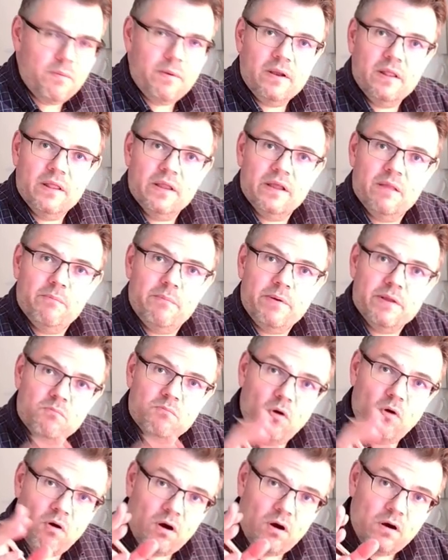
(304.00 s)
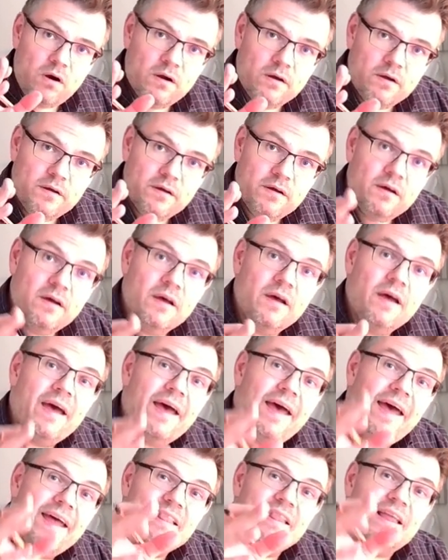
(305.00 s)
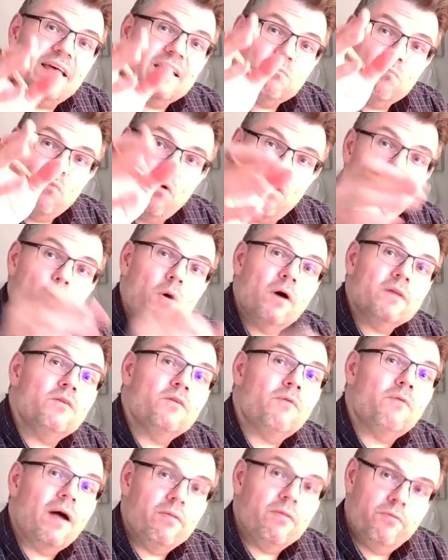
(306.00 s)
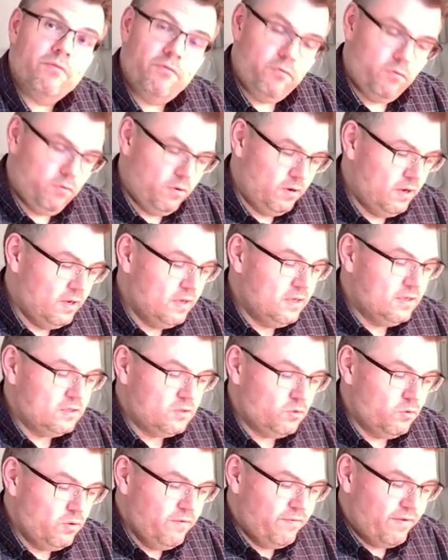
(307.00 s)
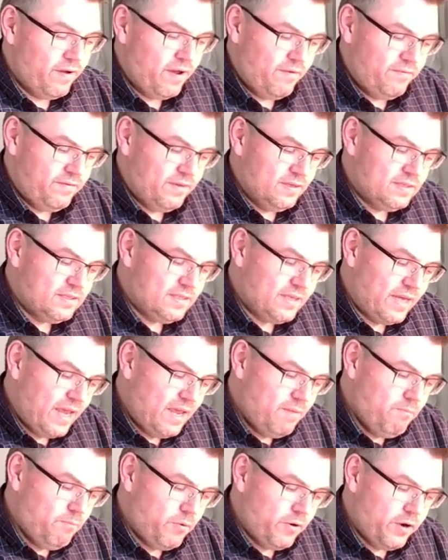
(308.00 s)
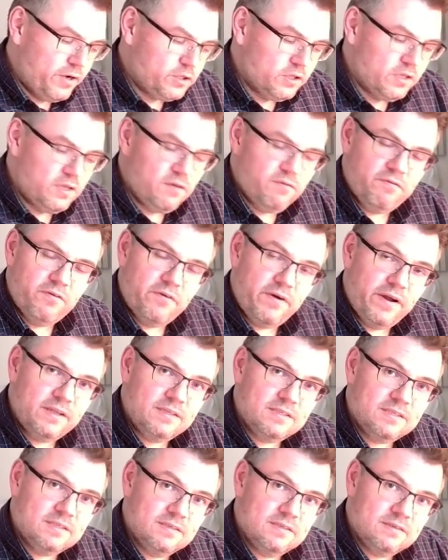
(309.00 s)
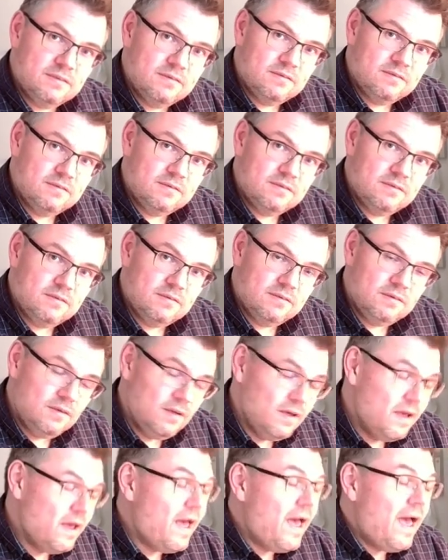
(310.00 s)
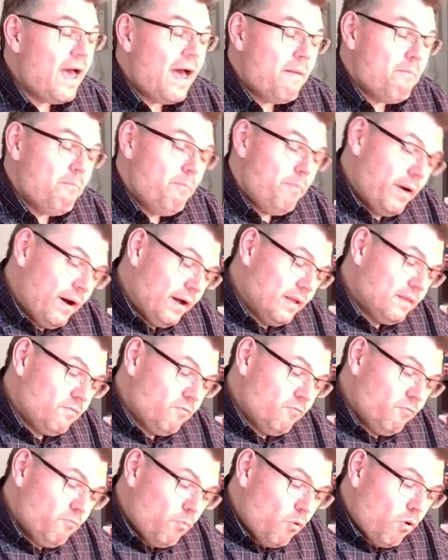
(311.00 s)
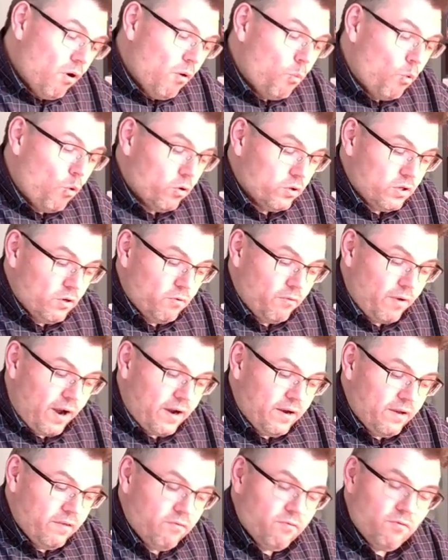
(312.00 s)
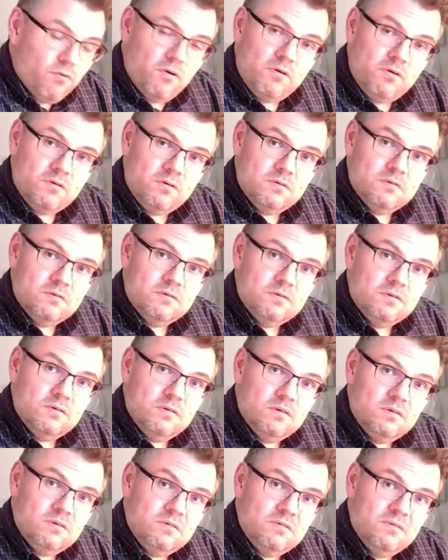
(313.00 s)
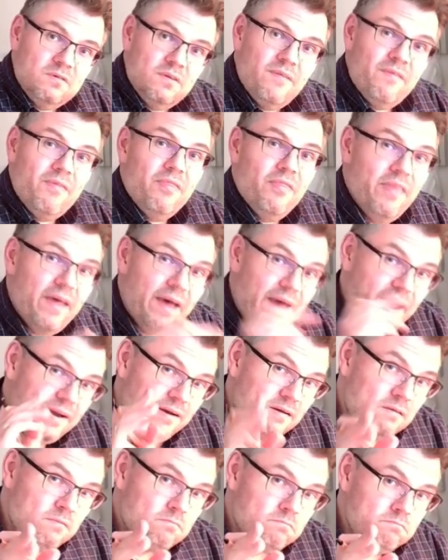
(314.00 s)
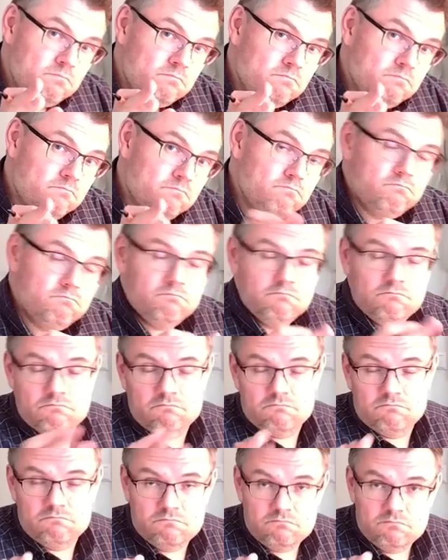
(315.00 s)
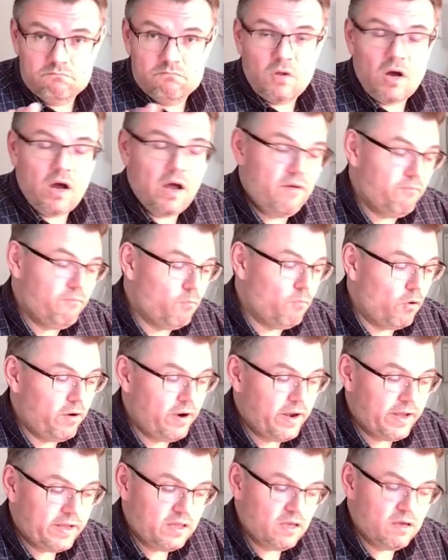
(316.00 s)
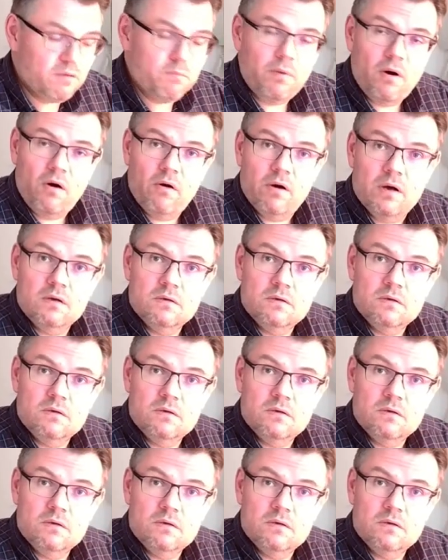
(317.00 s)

a little bit more yeah, and let more water run through. So if I have the same pressure difference, but more water running through, then I have more electrical power.